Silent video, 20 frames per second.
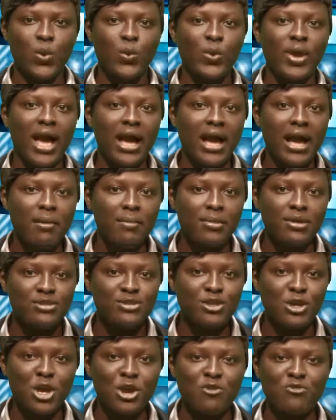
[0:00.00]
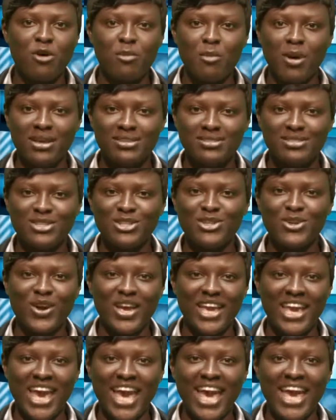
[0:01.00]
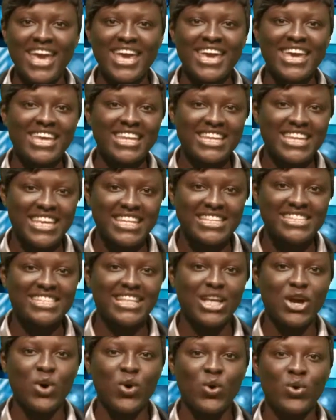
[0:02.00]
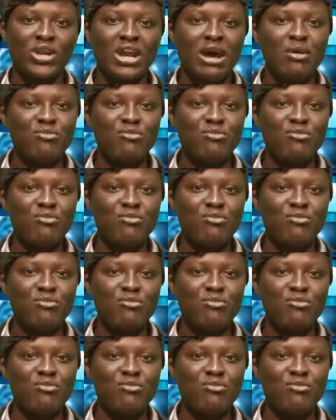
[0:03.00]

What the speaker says: We are coming to you from our studio here in East Legon.